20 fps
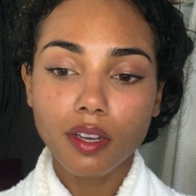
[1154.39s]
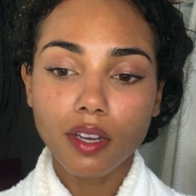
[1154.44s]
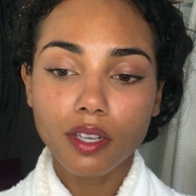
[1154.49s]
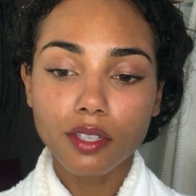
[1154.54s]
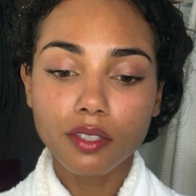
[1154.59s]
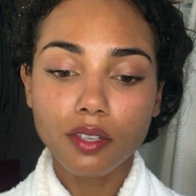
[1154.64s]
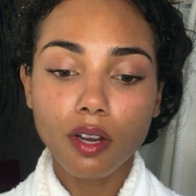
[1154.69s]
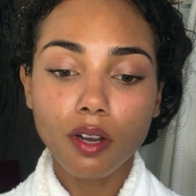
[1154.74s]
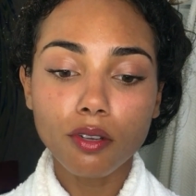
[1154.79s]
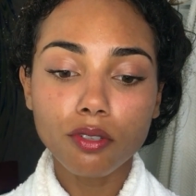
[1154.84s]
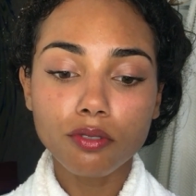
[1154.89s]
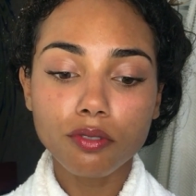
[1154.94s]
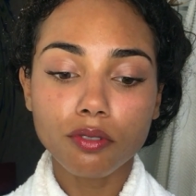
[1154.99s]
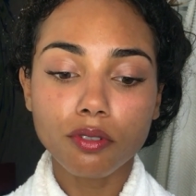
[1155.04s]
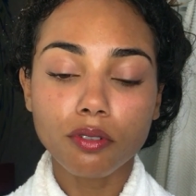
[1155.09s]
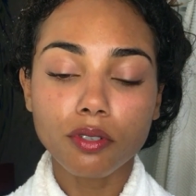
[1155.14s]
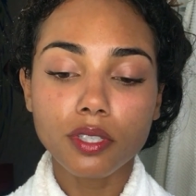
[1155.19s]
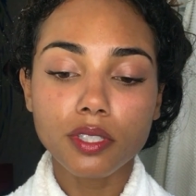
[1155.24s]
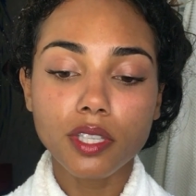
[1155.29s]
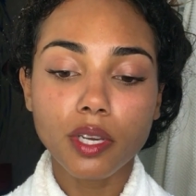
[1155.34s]
I also
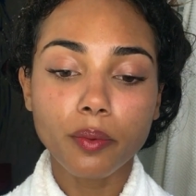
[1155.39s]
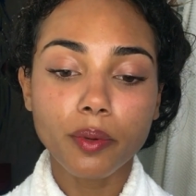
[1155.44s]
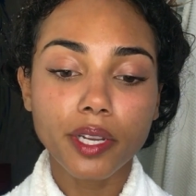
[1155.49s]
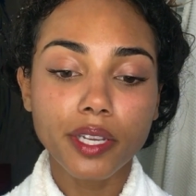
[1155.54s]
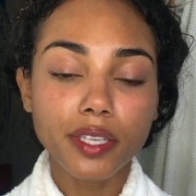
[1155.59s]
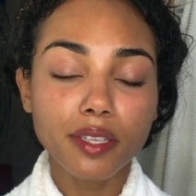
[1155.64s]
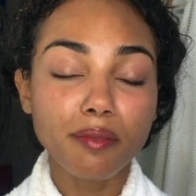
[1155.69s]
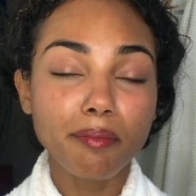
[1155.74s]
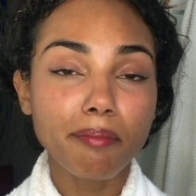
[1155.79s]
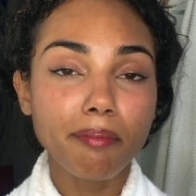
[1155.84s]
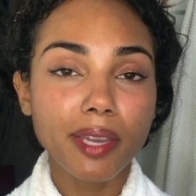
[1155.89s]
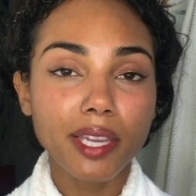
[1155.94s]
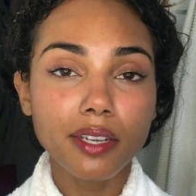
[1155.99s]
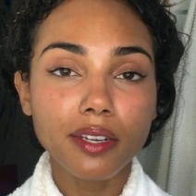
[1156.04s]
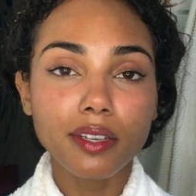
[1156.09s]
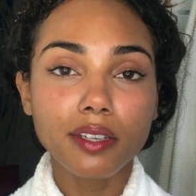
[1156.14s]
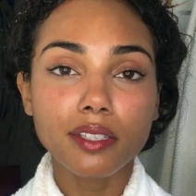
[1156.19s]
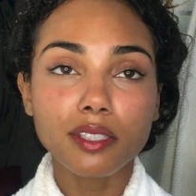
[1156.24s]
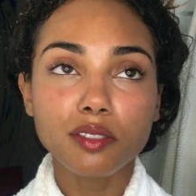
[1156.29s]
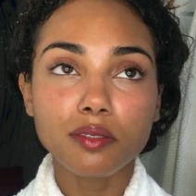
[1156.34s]
noticed that when I eat
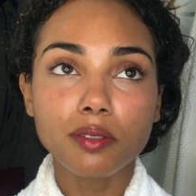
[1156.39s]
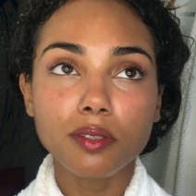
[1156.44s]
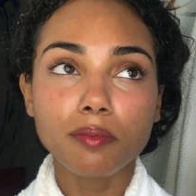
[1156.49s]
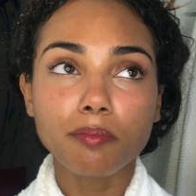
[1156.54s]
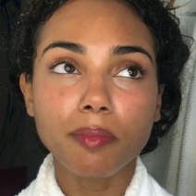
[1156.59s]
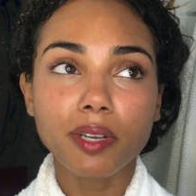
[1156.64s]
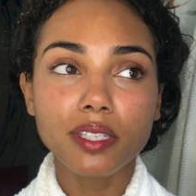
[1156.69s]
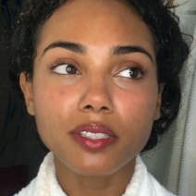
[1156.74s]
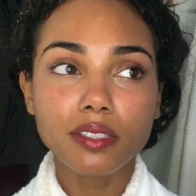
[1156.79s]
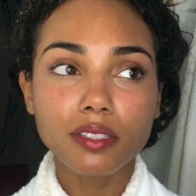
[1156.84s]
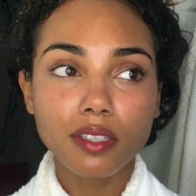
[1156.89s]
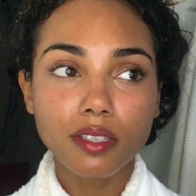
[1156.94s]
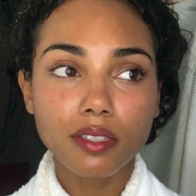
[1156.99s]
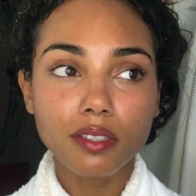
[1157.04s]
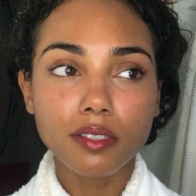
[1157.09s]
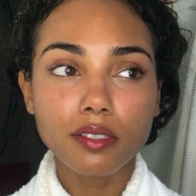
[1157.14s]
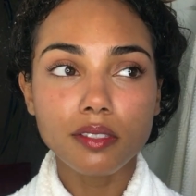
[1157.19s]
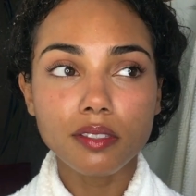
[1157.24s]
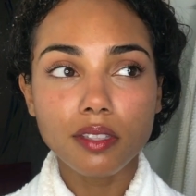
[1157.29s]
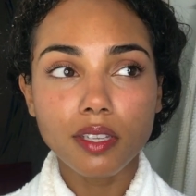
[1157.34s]
mayonnaise, my
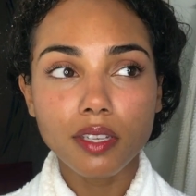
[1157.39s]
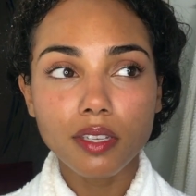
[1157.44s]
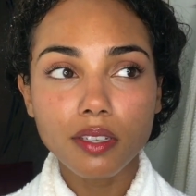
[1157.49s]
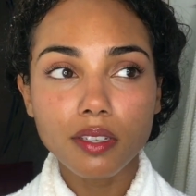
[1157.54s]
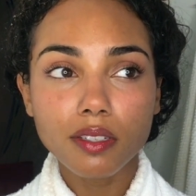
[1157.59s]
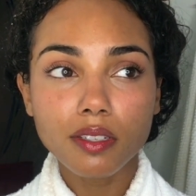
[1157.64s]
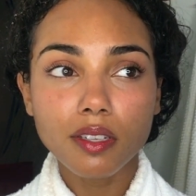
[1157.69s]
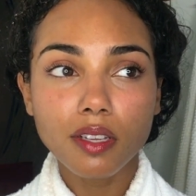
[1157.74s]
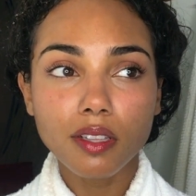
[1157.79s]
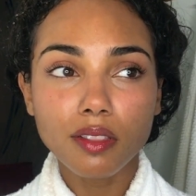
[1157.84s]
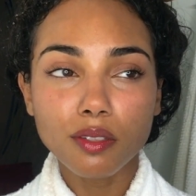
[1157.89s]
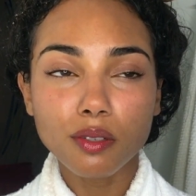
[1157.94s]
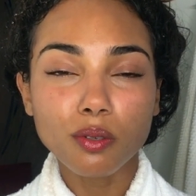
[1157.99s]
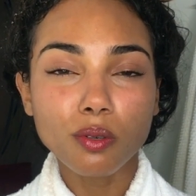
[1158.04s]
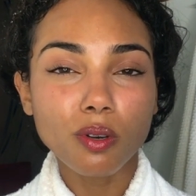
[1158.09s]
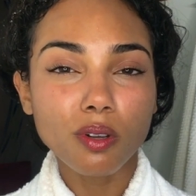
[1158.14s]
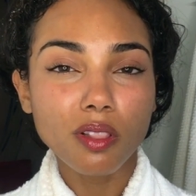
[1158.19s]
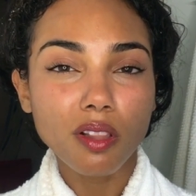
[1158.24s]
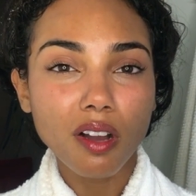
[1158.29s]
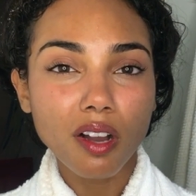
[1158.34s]
skin is like a
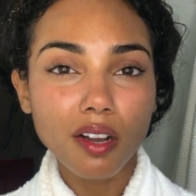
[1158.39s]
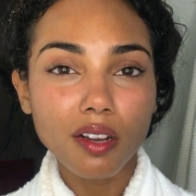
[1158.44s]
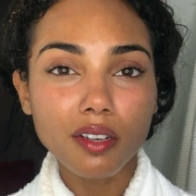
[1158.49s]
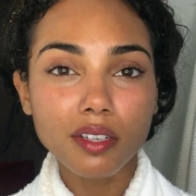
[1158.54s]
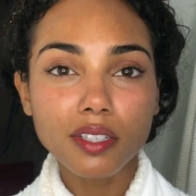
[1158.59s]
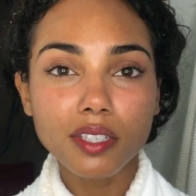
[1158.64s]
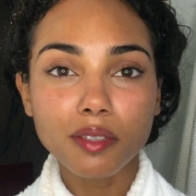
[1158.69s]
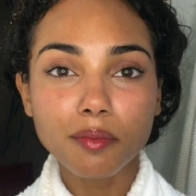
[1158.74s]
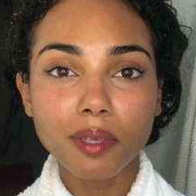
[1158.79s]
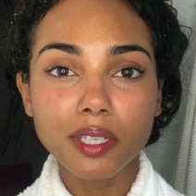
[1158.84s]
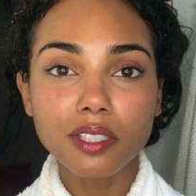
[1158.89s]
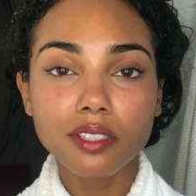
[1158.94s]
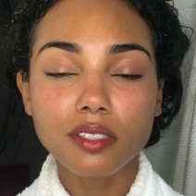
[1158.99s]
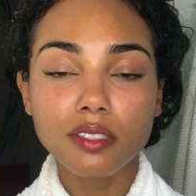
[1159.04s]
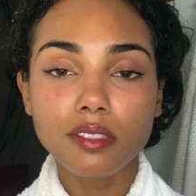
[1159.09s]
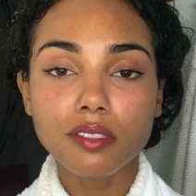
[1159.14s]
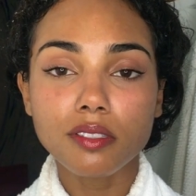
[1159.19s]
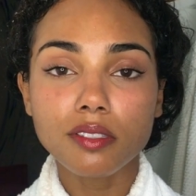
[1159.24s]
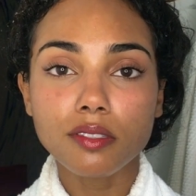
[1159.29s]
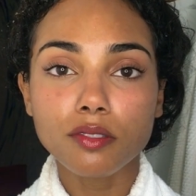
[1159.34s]
little clogged in my
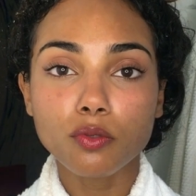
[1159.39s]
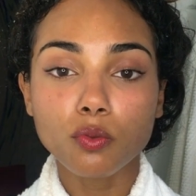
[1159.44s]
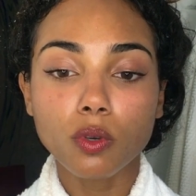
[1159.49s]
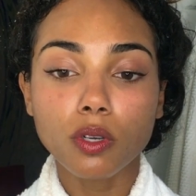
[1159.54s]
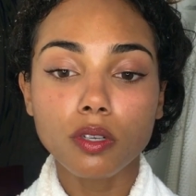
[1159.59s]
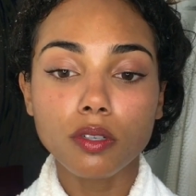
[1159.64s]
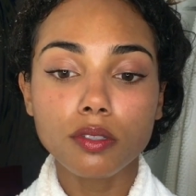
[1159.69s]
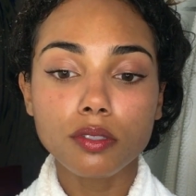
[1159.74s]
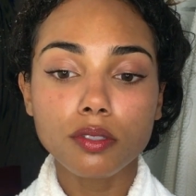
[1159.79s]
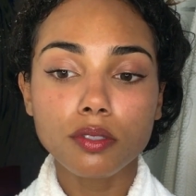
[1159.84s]
cheeks as well.